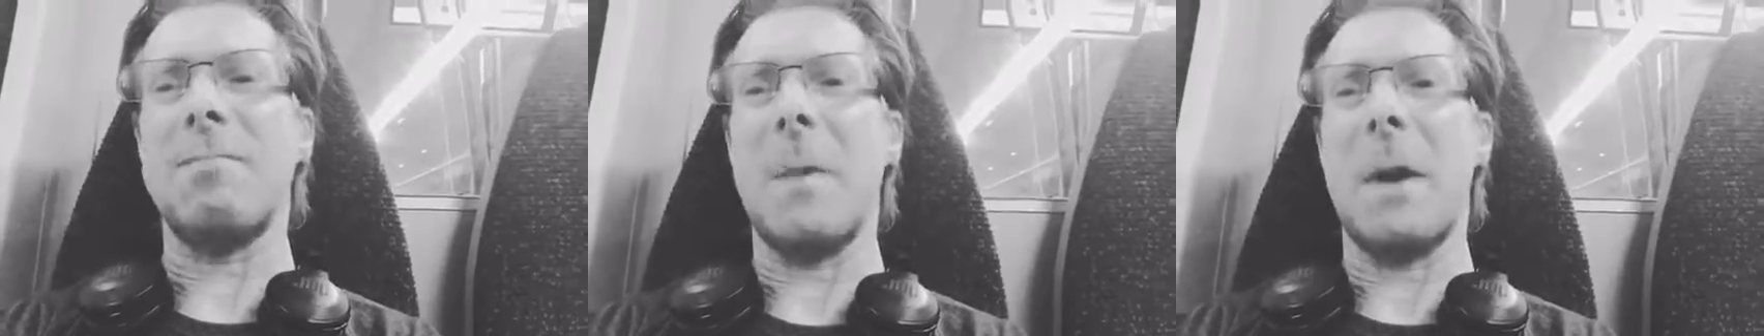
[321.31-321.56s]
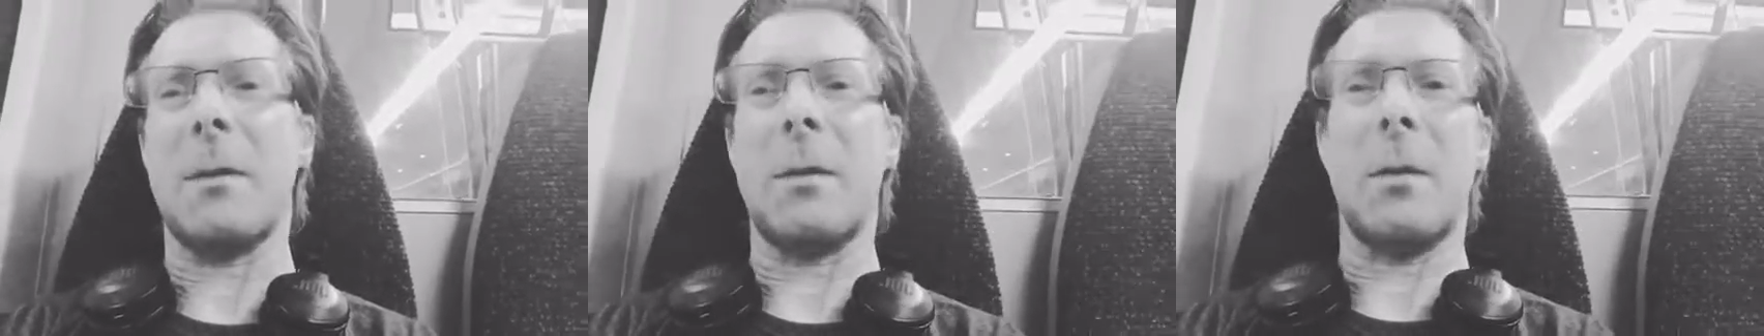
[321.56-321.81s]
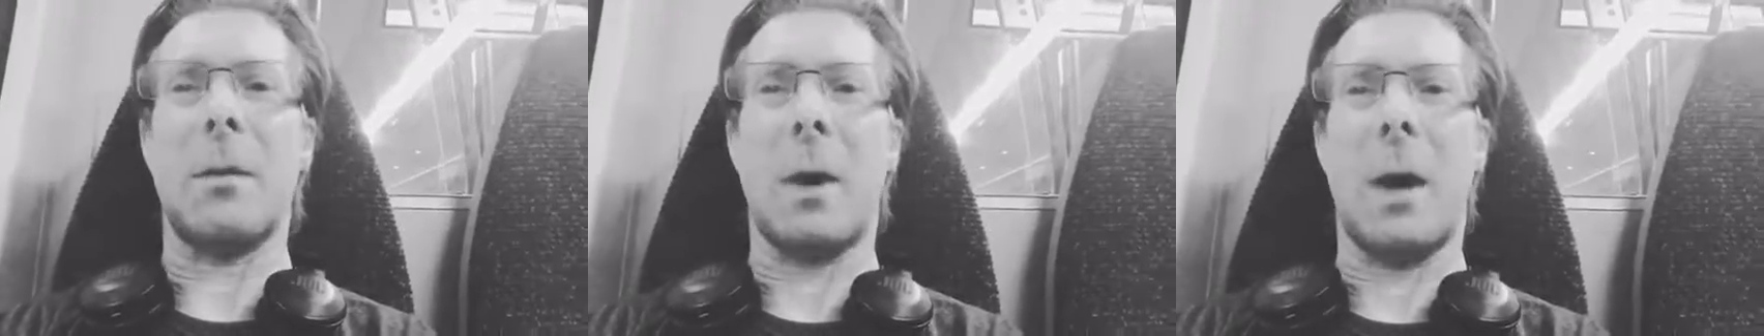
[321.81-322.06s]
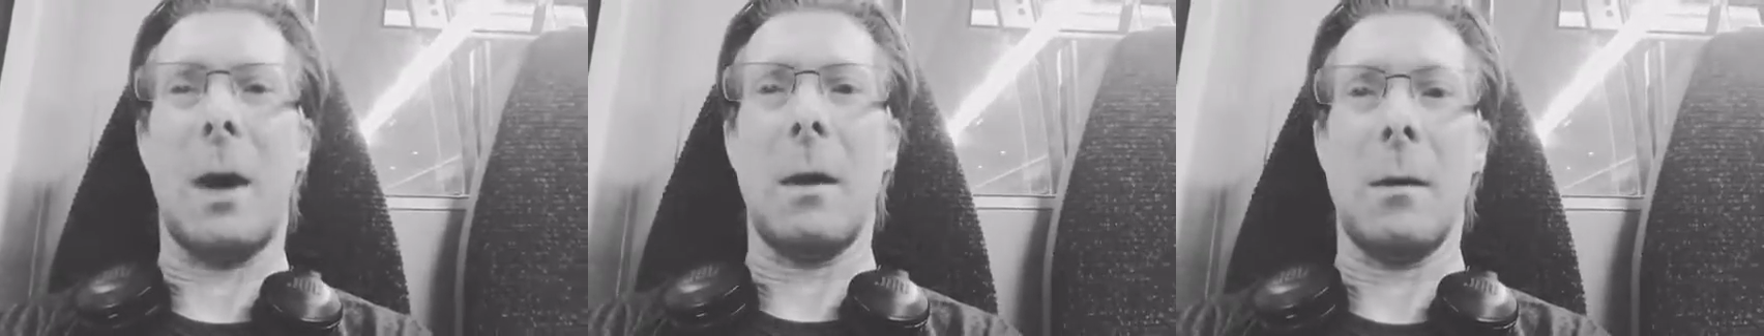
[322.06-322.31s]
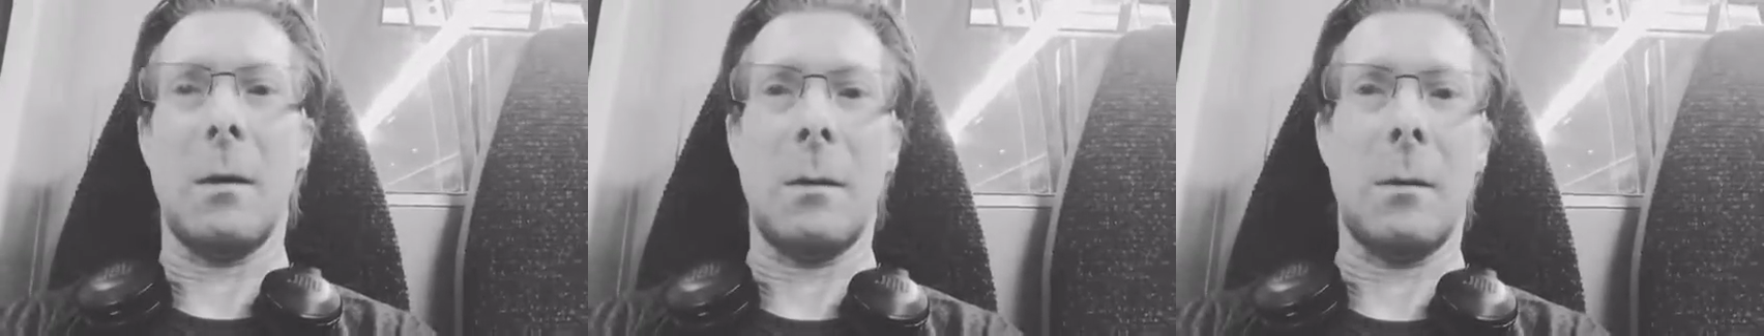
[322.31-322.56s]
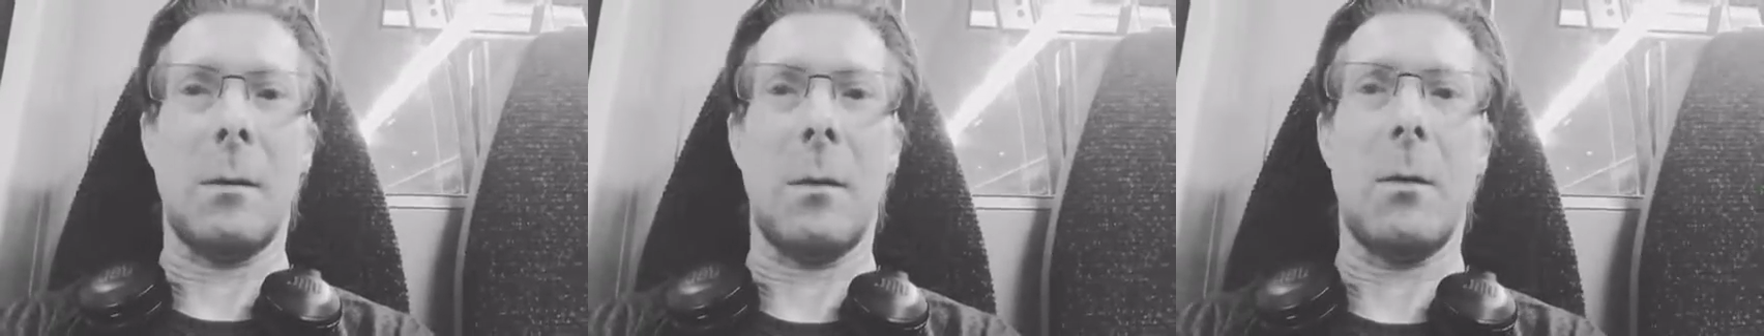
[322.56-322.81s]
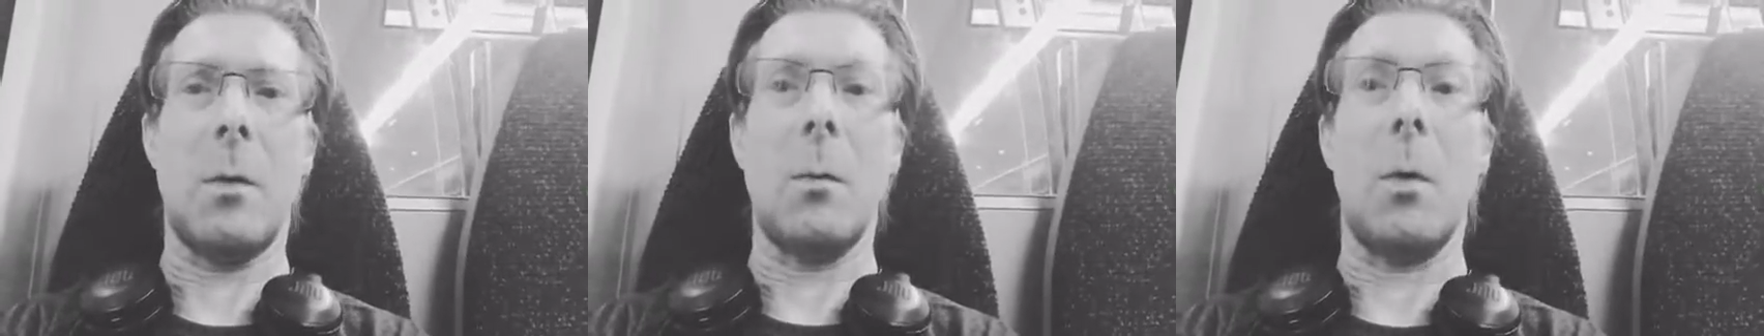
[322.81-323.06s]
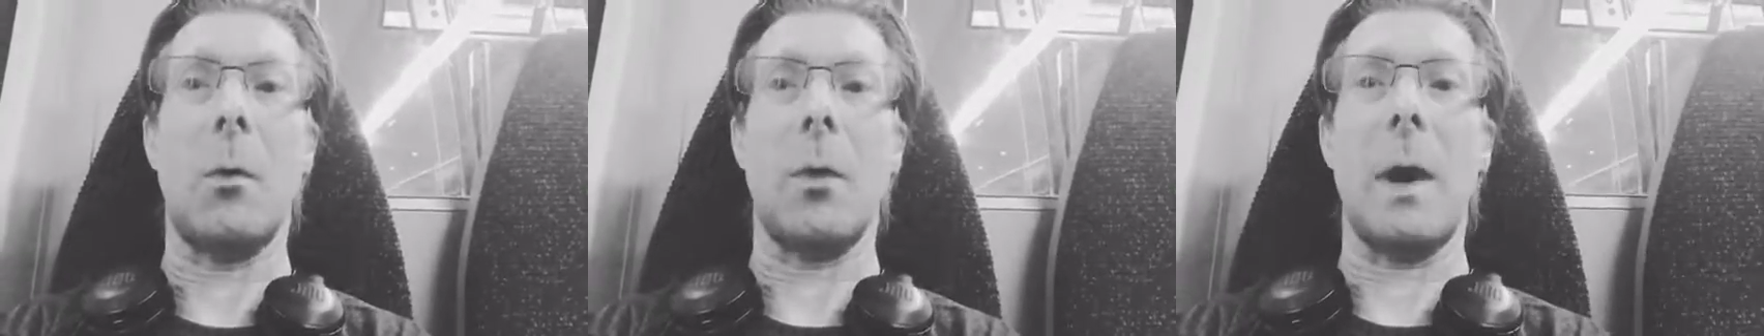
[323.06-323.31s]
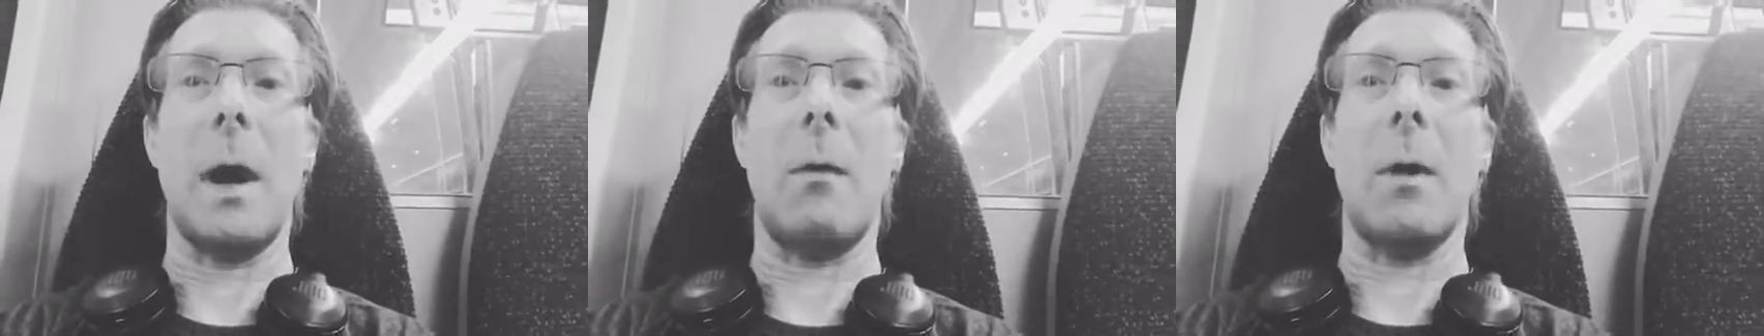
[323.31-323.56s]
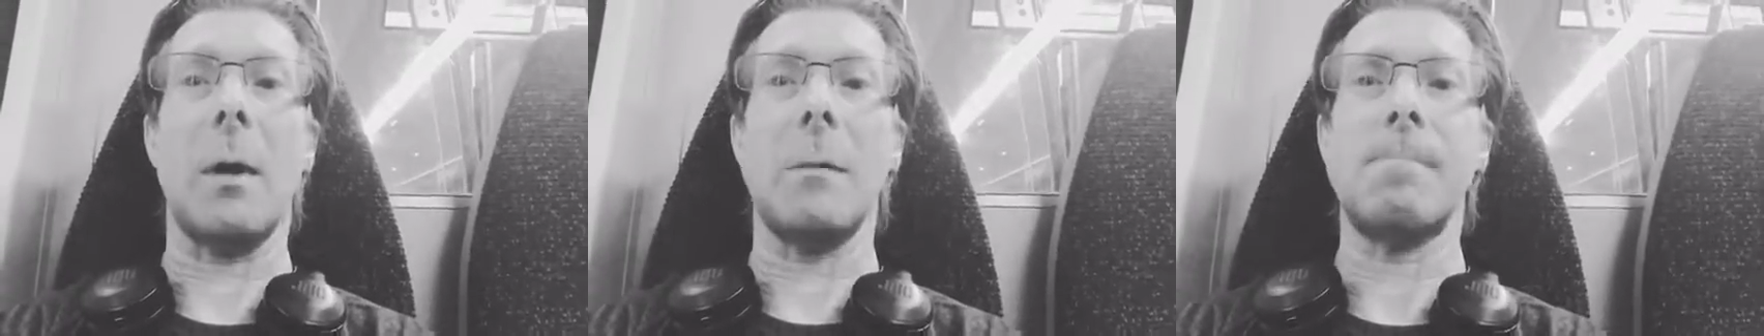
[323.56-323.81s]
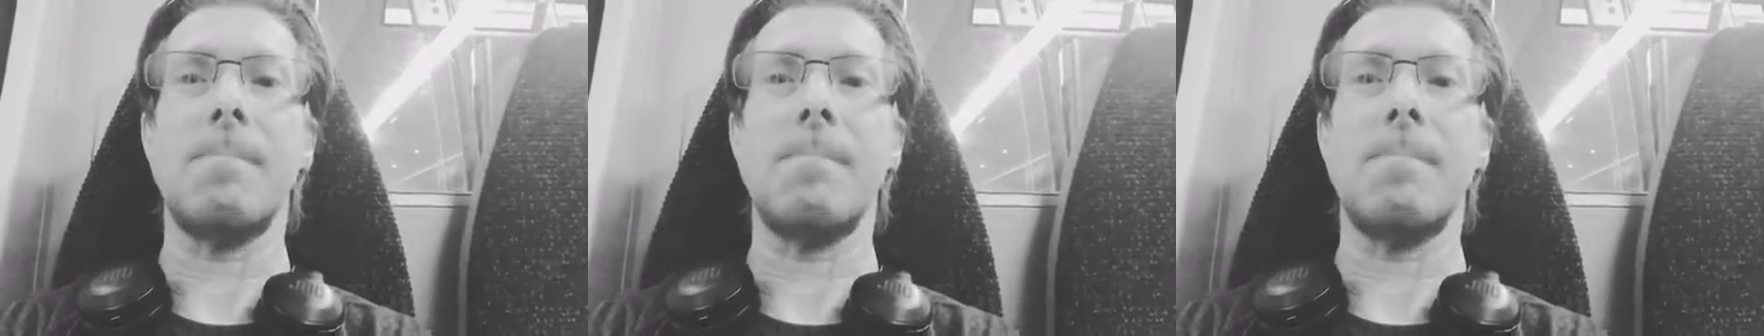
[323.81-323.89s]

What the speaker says: let's just say, the New Malden area.